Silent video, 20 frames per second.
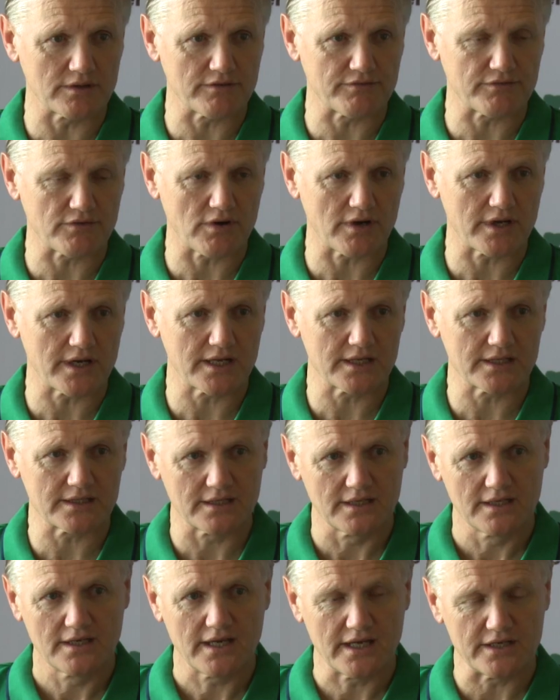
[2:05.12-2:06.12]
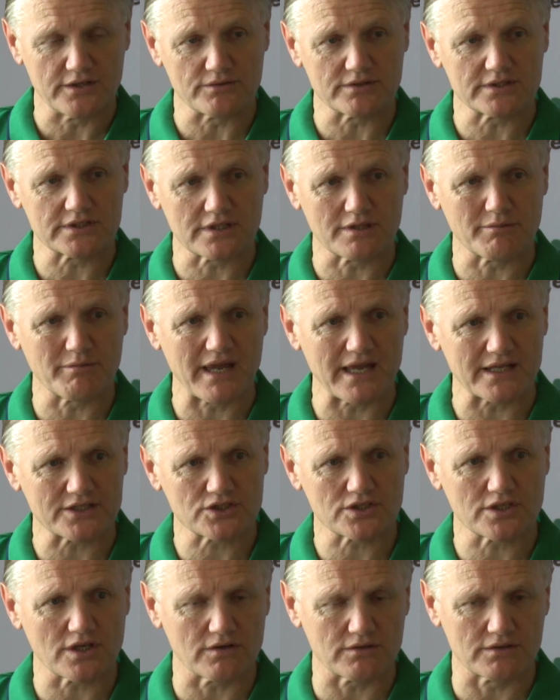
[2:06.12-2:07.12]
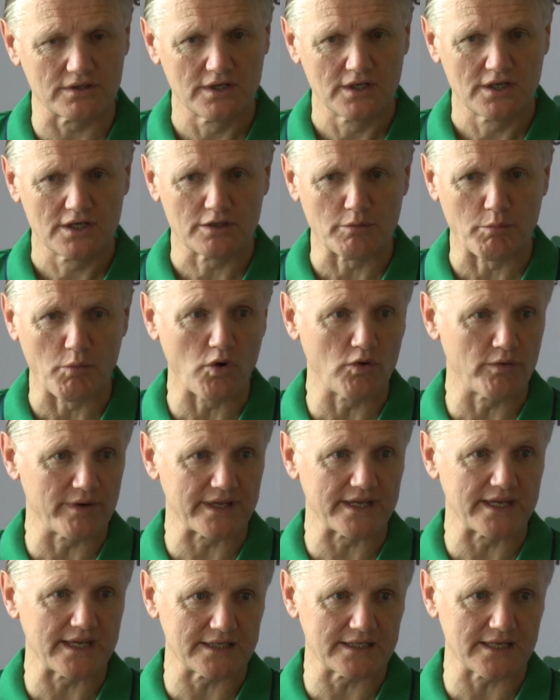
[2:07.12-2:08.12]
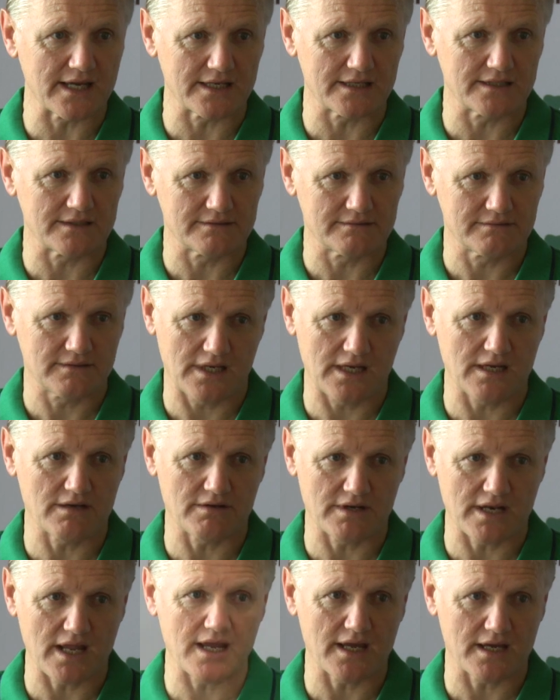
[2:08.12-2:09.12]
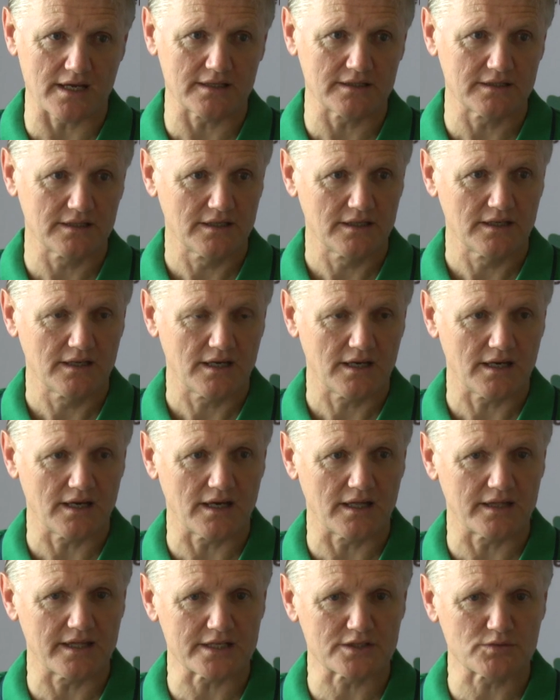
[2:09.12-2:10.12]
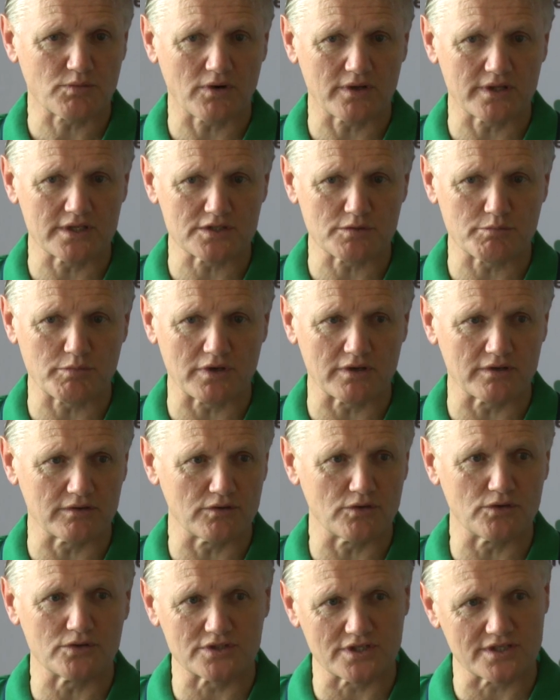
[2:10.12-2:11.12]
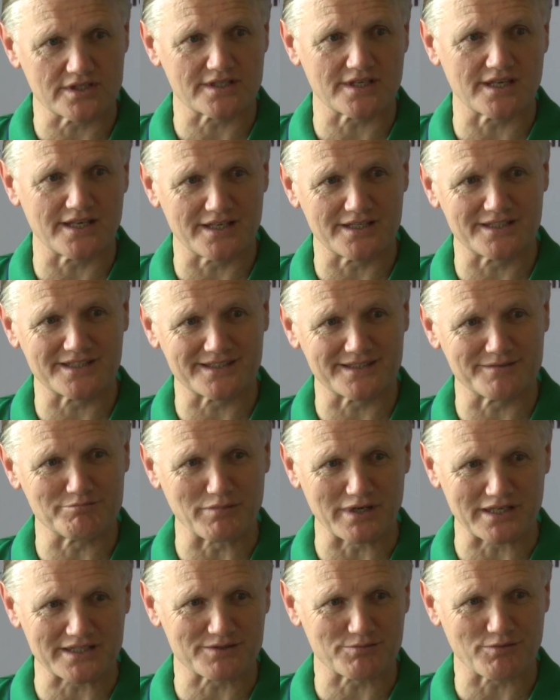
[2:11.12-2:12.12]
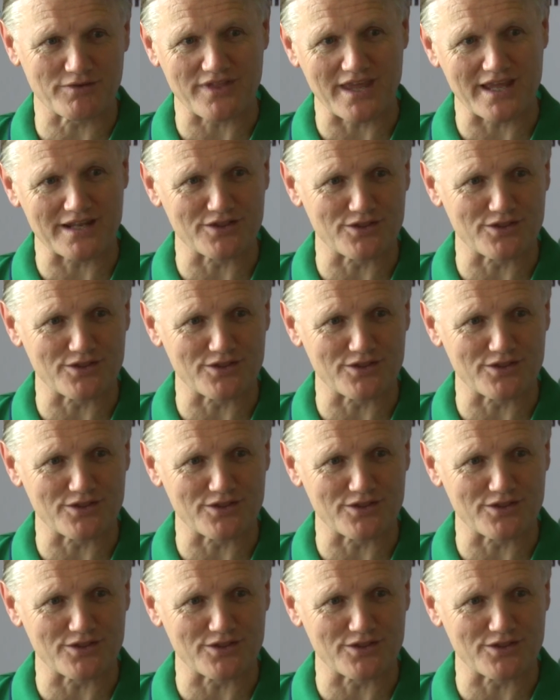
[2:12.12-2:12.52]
on the Friday, and, and you're into the match. So the more we can get done here and now, Uh, that's why there's a bit of urgency mixed with that